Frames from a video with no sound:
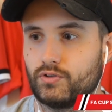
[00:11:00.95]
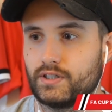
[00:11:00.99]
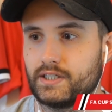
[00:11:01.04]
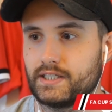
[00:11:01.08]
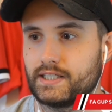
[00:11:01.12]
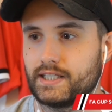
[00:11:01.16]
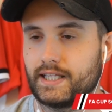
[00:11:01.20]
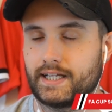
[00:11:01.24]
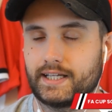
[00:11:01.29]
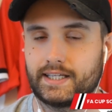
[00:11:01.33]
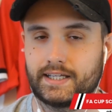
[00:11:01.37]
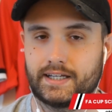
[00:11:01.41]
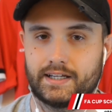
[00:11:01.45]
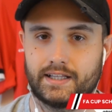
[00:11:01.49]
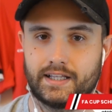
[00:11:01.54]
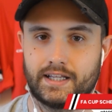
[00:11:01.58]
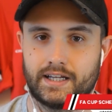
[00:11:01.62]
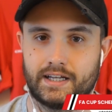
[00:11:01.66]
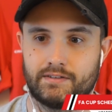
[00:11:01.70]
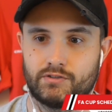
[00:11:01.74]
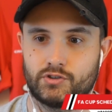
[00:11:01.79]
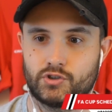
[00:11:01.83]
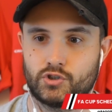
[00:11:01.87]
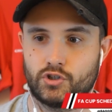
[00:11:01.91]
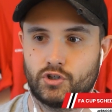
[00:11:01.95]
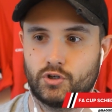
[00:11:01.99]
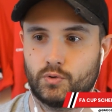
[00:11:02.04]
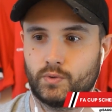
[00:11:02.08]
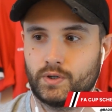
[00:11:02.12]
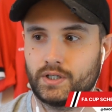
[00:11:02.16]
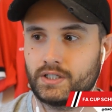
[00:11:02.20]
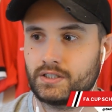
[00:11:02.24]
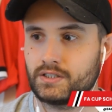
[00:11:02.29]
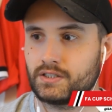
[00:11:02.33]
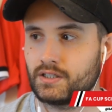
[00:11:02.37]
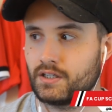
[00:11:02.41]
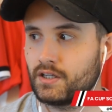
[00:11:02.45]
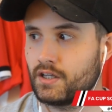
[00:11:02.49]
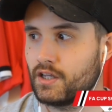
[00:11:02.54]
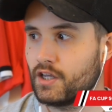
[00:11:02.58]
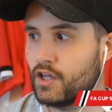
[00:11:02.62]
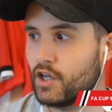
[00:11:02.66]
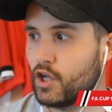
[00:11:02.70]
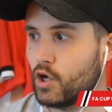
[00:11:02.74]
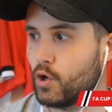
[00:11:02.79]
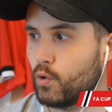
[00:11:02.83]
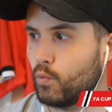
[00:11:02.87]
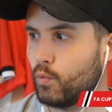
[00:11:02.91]
his late night live as always.
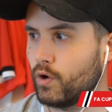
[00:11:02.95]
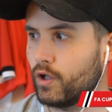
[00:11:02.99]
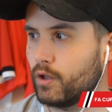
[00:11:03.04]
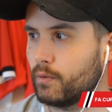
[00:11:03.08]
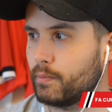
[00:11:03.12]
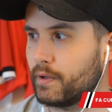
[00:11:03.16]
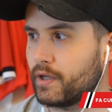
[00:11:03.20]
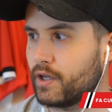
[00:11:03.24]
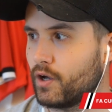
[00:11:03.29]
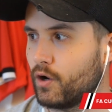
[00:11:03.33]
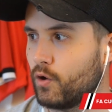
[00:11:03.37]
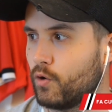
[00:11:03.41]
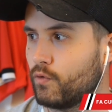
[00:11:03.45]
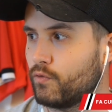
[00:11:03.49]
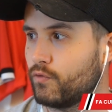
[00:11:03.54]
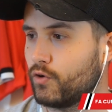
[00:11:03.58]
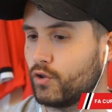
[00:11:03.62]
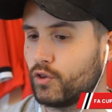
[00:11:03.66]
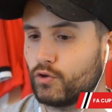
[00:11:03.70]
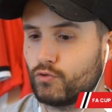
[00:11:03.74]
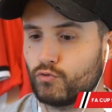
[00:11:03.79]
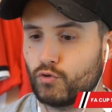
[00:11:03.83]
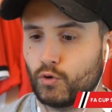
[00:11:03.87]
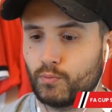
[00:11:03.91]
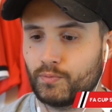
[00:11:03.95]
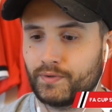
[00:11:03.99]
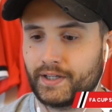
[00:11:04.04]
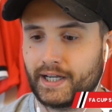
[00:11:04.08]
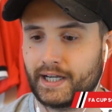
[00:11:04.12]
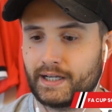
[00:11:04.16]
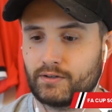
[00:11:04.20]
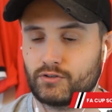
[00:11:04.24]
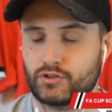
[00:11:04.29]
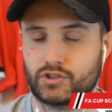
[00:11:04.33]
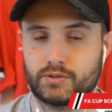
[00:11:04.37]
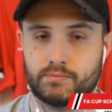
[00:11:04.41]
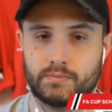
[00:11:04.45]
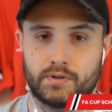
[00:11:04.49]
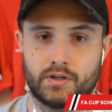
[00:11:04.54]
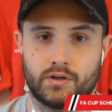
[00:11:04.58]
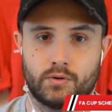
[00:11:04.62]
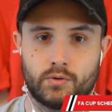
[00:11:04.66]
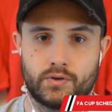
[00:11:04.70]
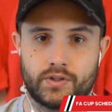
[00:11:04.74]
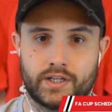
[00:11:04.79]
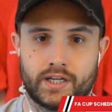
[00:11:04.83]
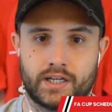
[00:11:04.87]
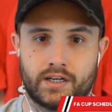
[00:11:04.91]
We'll be over on the rundown
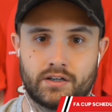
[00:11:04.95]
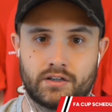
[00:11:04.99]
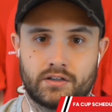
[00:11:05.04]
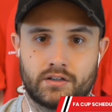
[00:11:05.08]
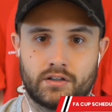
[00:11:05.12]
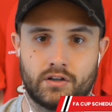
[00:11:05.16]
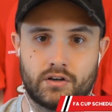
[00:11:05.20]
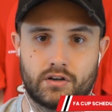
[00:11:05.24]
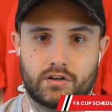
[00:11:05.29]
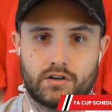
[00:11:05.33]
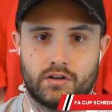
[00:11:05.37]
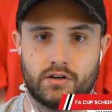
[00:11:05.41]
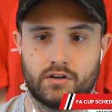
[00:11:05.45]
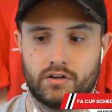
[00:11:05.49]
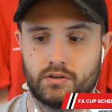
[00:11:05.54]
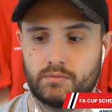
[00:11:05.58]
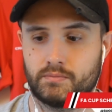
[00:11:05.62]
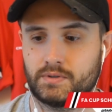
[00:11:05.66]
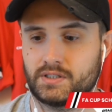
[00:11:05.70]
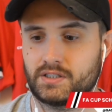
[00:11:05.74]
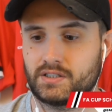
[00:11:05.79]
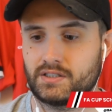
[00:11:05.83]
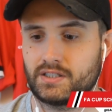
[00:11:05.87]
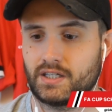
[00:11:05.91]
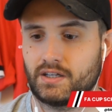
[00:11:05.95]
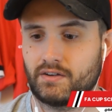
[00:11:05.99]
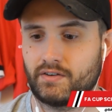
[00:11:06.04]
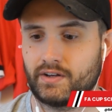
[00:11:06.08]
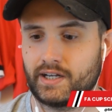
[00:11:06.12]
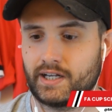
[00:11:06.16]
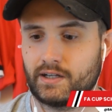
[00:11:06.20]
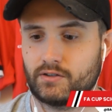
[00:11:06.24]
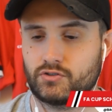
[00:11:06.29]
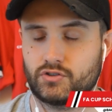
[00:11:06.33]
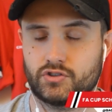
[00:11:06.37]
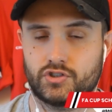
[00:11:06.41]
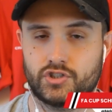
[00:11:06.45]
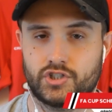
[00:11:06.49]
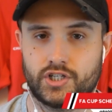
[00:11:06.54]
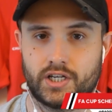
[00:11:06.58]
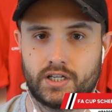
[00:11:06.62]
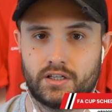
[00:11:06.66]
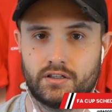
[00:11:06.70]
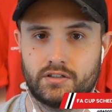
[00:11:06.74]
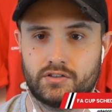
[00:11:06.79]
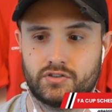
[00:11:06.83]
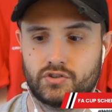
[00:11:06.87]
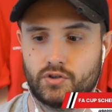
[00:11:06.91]
tomorrow at 9 o'clock on Mr. Stephen Howson's
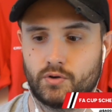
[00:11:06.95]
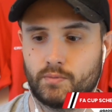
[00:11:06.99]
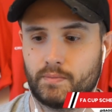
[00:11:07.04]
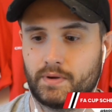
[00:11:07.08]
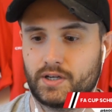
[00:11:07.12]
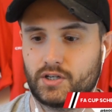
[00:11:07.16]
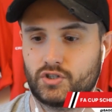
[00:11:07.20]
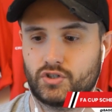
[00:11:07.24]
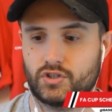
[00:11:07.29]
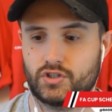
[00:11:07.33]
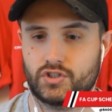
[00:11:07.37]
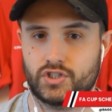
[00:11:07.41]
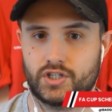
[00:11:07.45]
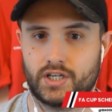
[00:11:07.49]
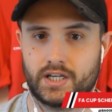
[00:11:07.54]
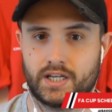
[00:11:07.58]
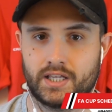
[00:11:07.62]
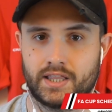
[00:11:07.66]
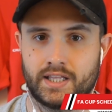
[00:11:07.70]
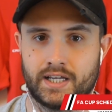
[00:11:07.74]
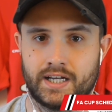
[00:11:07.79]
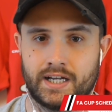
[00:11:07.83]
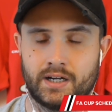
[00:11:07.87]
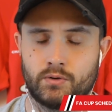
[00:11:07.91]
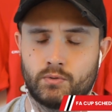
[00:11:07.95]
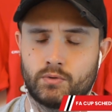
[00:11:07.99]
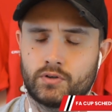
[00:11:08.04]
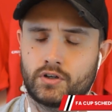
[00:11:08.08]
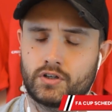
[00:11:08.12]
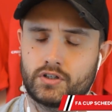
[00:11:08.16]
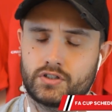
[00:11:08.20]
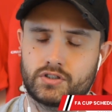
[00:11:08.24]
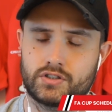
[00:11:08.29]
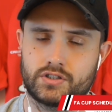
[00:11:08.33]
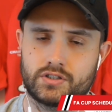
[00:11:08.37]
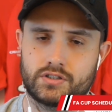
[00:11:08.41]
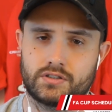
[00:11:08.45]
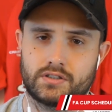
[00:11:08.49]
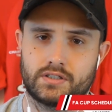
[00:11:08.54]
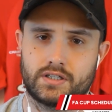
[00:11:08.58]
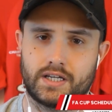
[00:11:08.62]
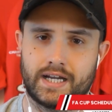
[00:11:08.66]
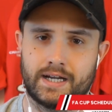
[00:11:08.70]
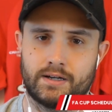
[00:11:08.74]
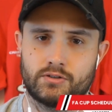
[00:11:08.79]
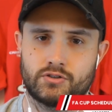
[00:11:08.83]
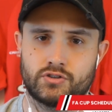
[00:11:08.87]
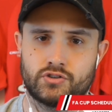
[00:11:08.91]
channel, so make sure you're checking that out. We've got
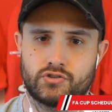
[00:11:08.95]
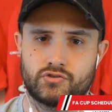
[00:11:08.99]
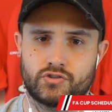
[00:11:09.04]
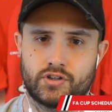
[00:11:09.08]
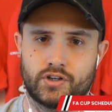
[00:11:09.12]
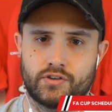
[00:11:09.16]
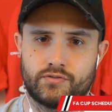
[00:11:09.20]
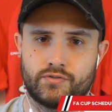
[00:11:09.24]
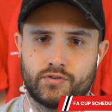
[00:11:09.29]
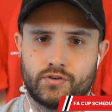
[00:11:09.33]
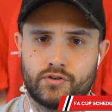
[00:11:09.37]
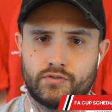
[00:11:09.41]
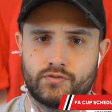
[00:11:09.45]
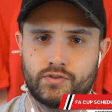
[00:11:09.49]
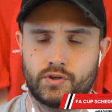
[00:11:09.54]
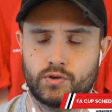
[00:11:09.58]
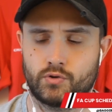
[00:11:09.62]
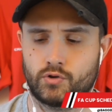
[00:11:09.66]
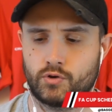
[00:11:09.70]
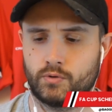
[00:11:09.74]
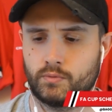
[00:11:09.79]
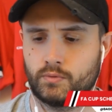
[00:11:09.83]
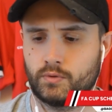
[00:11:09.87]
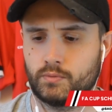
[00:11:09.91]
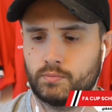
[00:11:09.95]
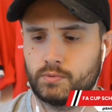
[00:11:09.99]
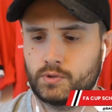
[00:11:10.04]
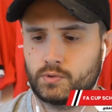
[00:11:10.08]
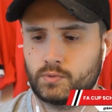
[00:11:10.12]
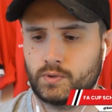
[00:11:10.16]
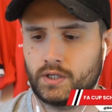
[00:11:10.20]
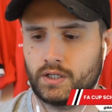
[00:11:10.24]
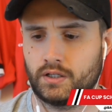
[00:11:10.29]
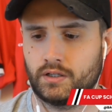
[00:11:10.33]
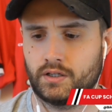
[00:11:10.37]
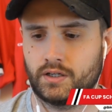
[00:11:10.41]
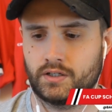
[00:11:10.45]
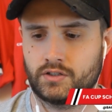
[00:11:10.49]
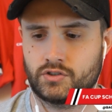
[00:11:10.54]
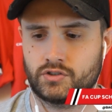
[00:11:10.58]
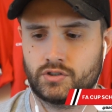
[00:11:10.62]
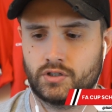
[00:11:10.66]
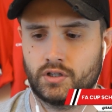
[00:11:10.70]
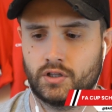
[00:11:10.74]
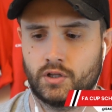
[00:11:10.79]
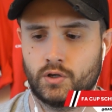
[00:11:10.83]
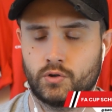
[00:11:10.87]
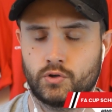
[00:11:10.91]
Howson's transfer review coming up as well, and
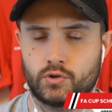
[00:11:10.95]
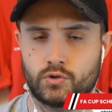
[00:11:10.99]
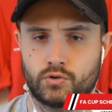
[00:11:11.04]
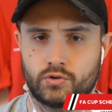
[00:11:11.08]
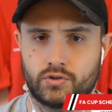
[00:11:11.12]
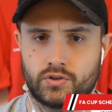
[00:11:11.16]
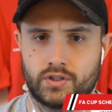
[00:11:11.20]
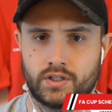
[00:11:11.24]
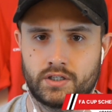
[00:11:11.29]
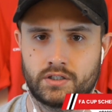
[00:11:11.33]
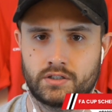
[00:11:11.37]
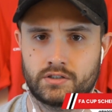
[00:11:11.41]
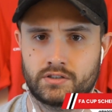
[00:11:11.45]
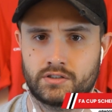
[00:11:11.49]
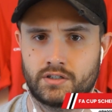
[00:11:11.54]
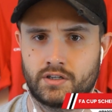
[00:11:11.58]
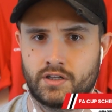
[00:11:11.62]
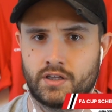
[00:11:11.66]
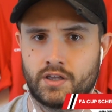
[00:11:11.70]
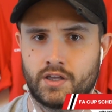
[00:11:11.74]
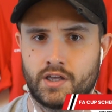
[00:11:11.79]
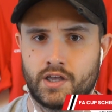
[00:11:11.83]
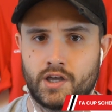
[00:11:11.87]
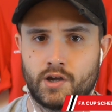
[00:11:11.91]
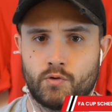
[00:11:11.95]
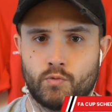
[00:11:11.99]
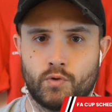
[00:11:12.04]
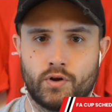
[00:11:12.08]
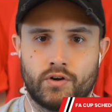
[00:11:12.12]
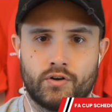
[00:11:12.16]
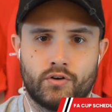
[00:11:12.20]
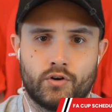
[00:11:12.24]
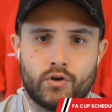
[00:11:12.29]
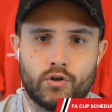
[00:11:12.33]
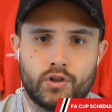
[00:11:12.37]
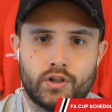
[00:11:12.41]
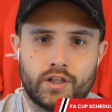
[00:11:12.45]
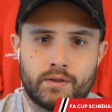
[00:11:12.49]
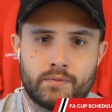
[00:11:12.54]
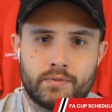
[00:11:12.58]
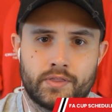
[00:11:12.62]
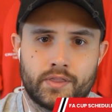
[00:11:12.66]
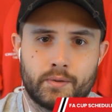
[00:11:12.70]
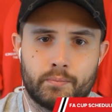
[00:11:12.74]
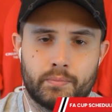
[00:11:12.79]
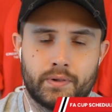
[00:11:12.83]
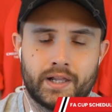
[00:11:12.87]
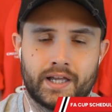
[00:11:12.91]
a load of good things. We're all in
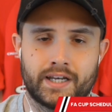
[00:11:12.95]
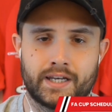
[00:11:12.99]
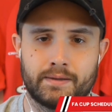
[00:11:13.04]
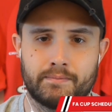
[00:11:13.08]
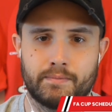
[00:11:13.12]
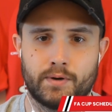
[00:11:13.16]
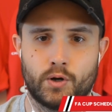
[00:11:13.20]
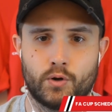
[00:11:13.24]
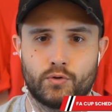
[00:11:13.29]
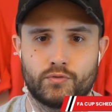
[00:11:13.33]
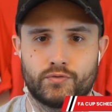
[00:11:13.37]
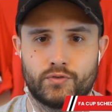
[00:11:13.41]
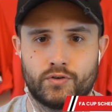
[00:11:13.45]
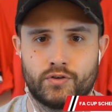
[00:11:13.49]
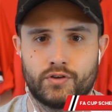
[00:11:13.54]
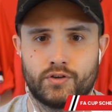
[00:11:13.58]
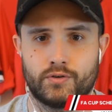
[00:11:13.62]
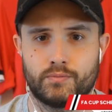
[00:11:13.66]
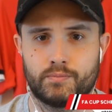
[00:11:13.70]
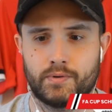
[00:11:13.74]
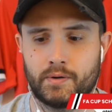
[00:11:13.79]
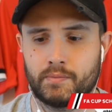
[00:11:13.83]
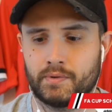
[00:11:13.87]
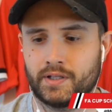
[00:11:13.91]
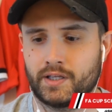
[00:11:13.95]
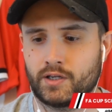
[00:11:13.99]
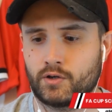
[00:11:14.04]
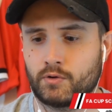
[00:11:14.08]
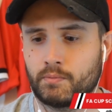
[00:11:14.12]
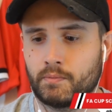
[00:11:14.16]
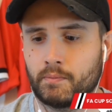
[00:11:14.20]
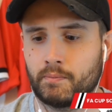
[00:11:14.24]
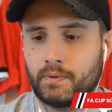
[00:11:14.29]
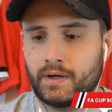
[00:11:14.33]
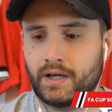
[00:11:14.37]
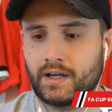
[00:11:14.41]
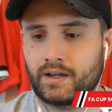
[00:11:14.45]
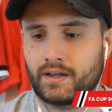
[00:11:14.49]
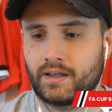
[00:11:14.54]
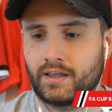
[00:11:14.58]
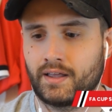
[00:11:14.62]
the planning mode for Premier League coming back.